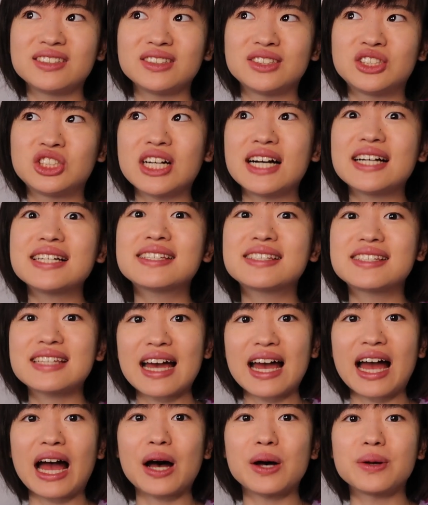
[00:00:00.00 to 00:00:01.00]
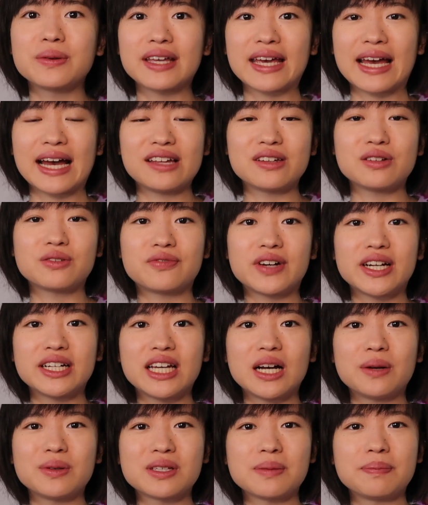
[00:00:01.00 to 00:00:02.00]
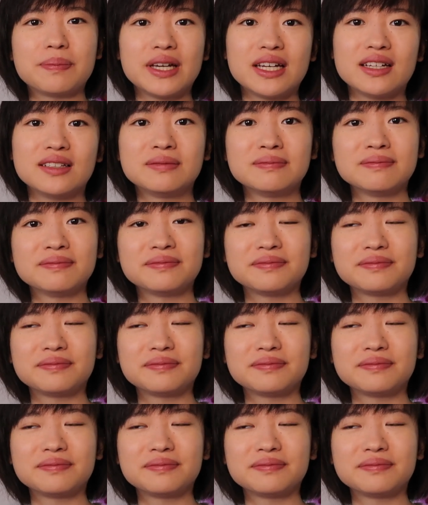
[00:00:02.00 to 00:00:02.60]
Just how they handled Freddie, I was a bit